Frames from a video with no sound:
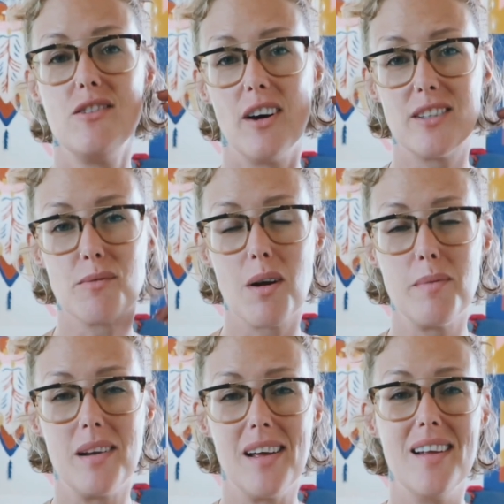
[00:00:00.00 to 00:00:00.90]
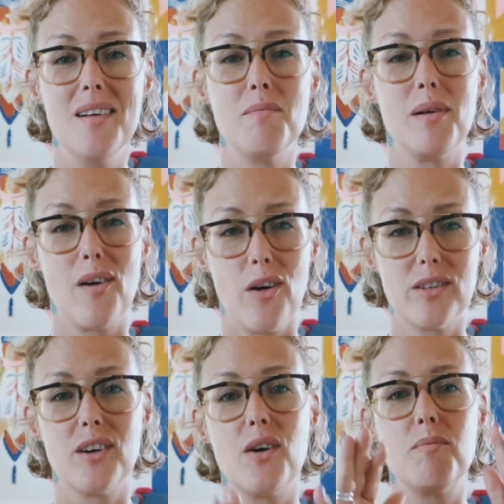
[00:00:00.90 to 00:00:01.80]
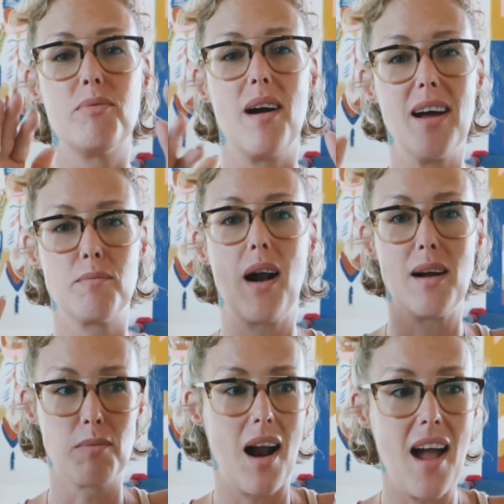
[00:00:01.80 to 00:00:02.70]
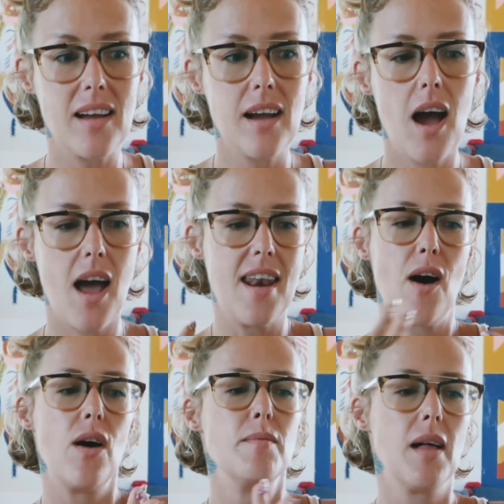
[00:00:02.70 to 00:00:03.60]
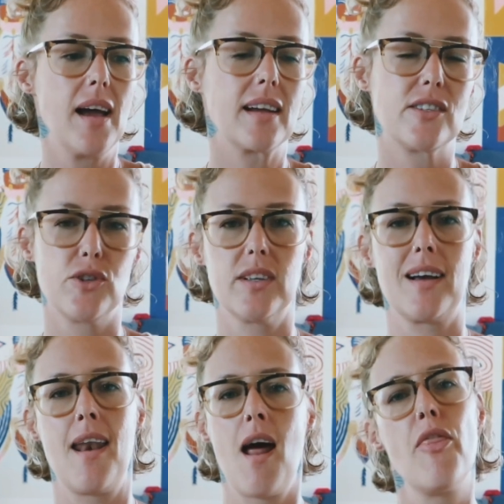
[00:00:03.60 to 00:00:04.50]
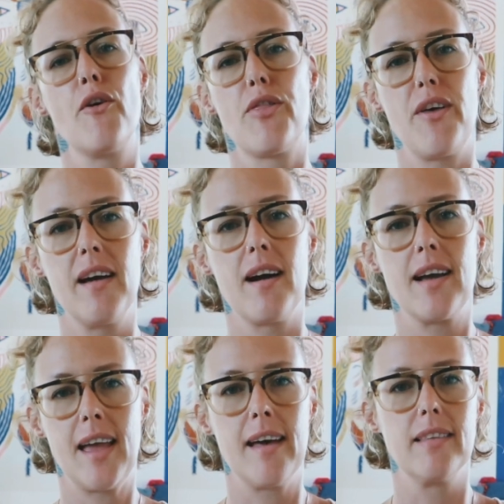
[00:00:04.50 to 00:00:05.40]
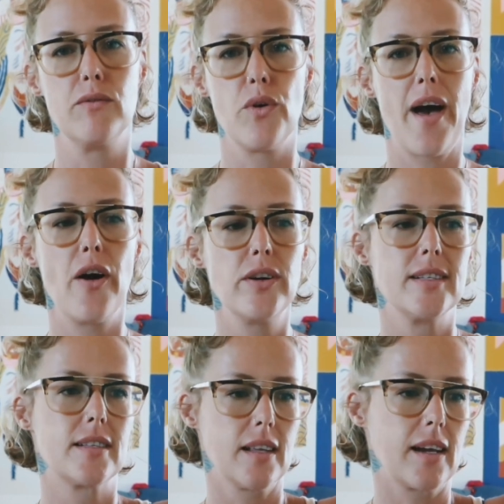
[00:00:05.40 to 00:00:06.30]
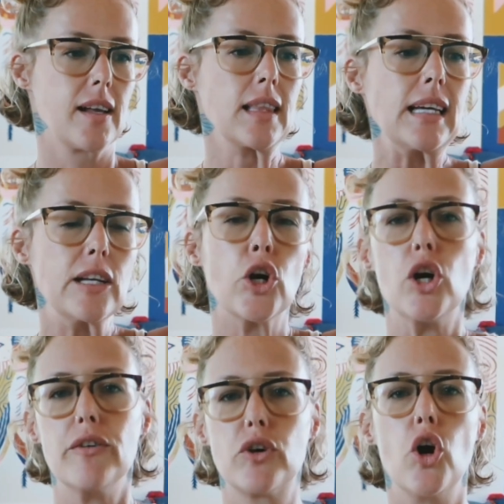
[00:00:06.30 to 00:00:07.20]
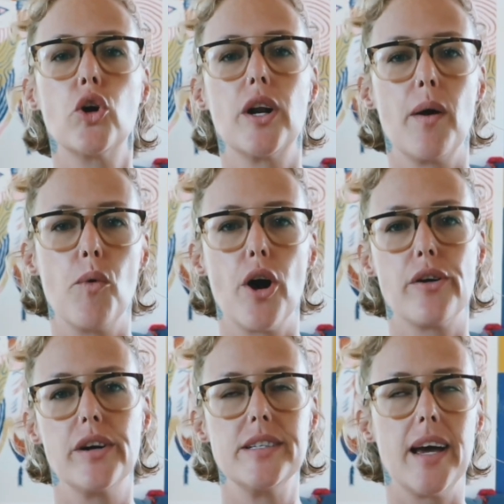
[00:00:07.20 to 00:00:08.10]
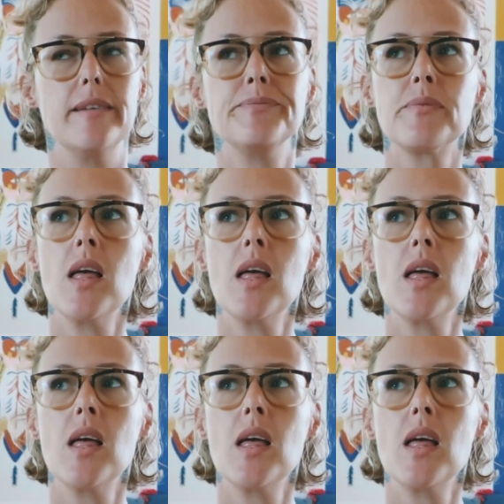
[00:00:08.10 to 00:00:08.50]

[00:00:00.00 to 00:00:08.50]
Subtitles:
Not to rub it in, but also brag, brag, brag. And now I'm like, it's just like another thing I can't live without. It's like a liter of coconut water a day.